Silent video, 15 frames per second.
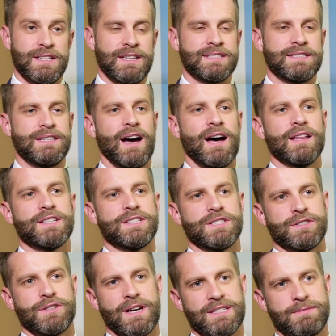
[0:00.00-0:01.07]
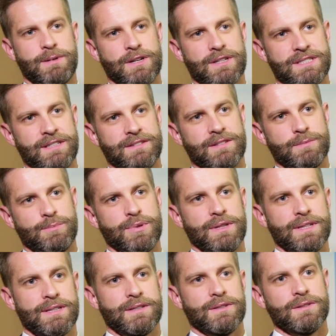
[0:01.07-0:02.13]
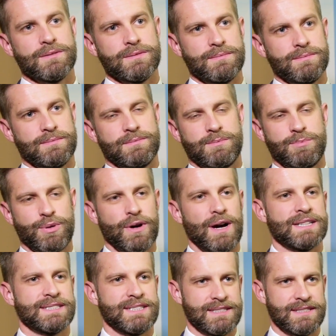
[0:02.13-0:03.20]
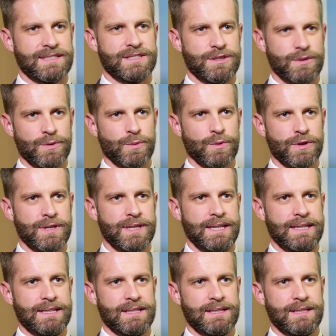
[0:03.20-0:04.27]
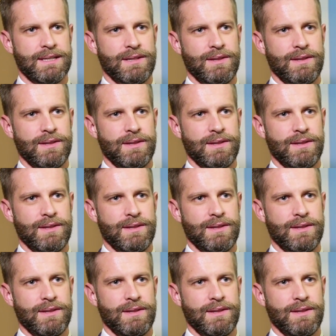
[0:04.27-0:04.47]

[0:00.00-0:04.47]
It's knowledge and transparency of the political process that you're working in